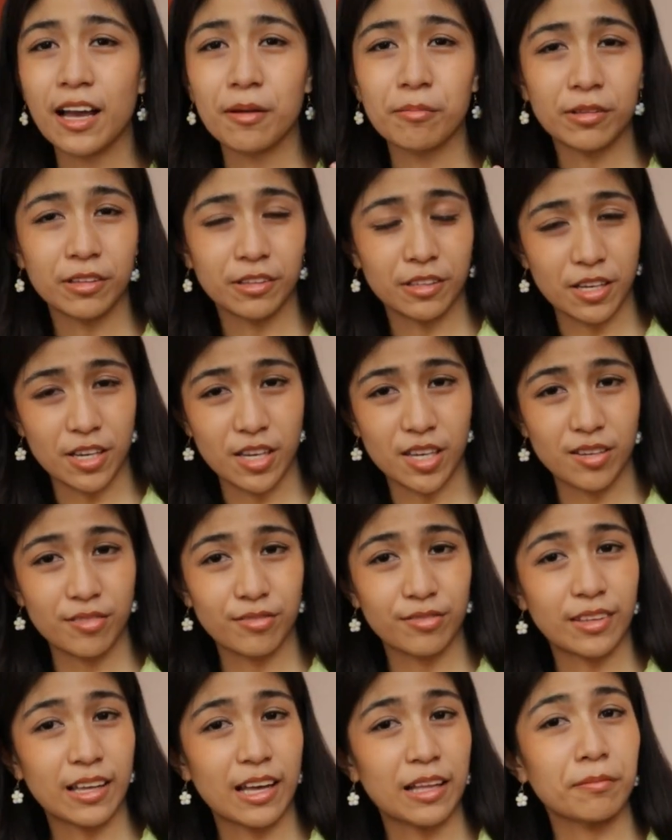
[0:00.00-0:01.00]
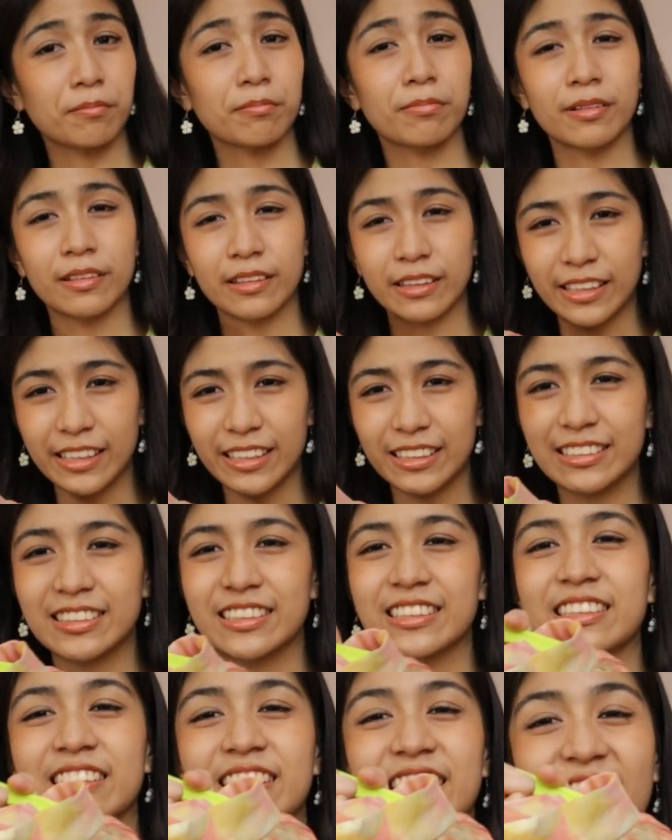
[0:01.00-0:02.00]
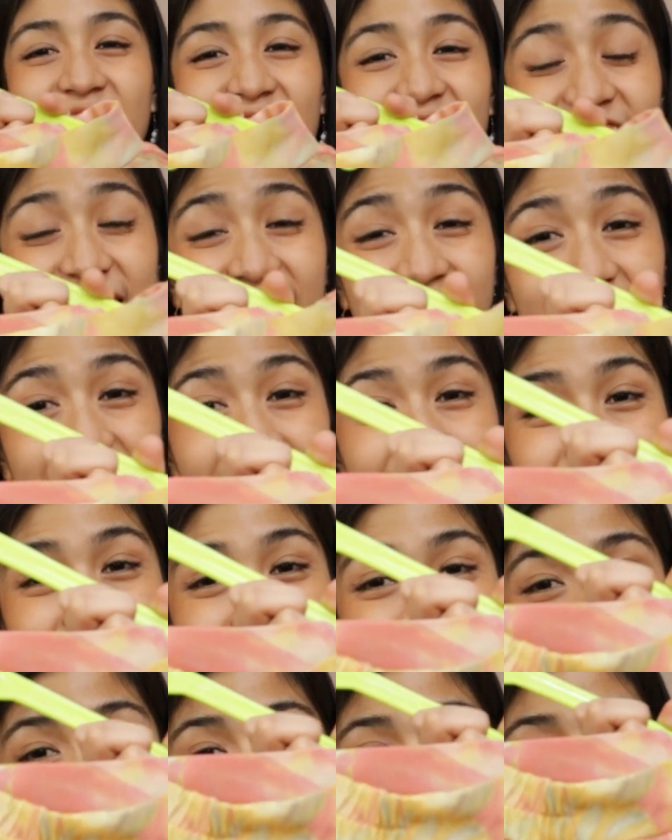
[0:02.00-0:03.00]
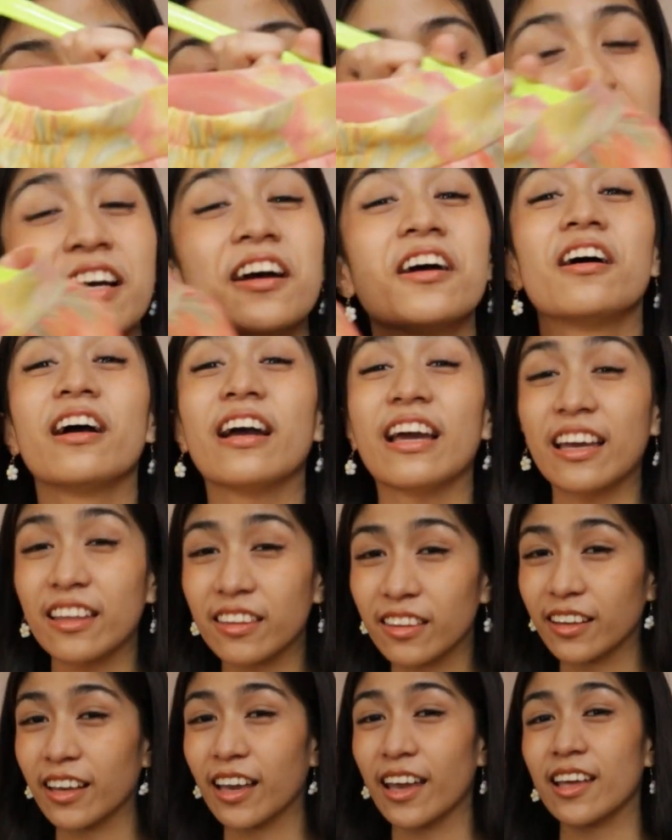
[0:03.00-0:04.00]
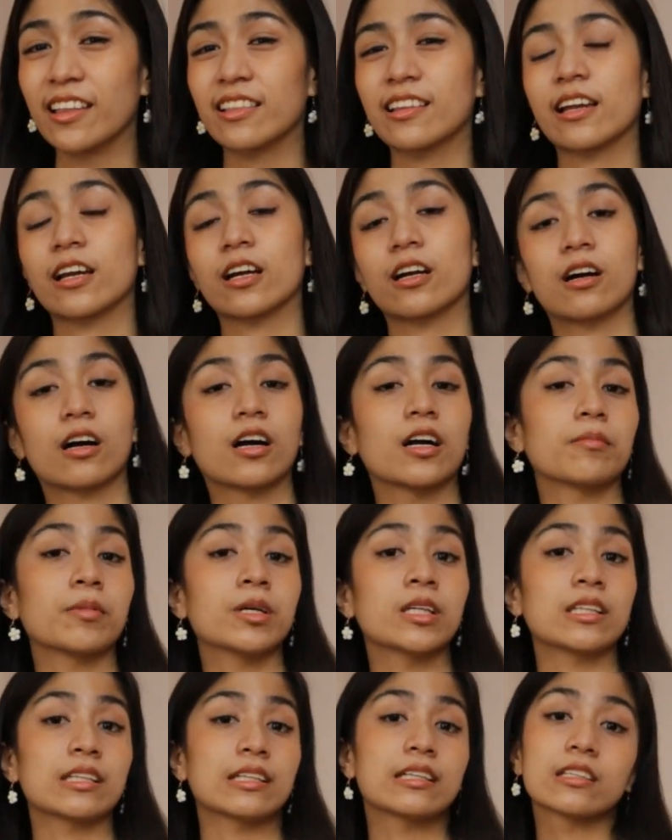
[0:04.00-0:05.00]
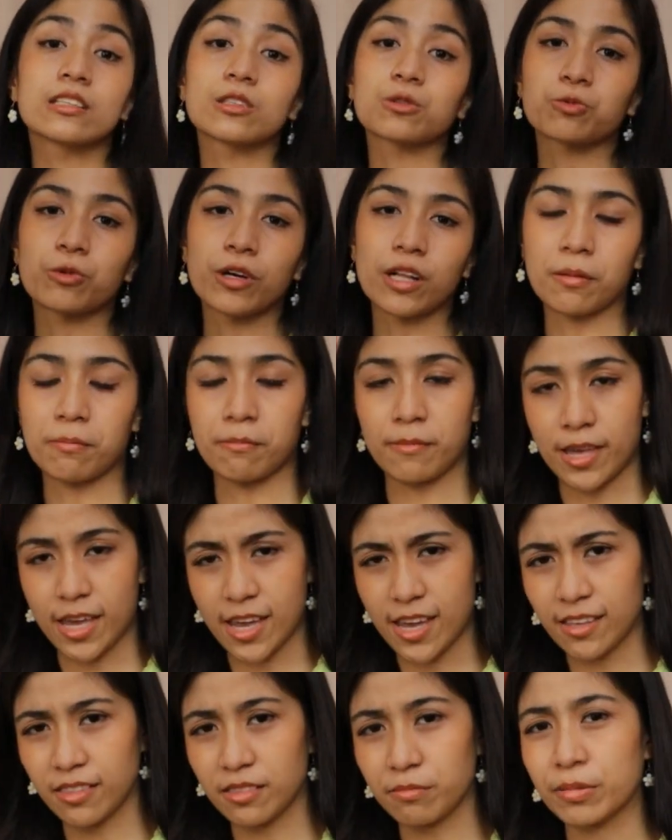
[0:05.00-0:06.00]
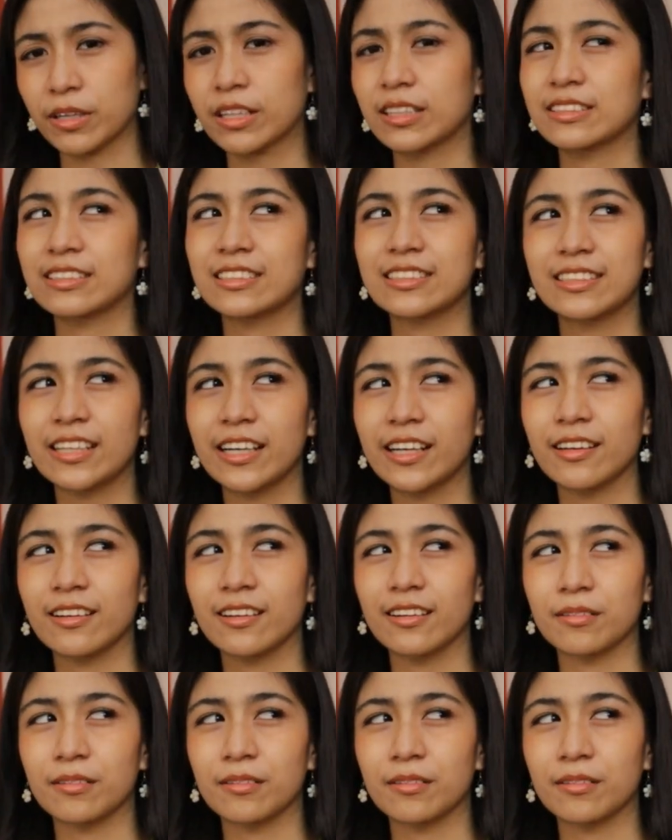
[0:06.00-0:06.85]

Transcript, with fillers: I believe that pleats like these indicate that a garment is well made because it's like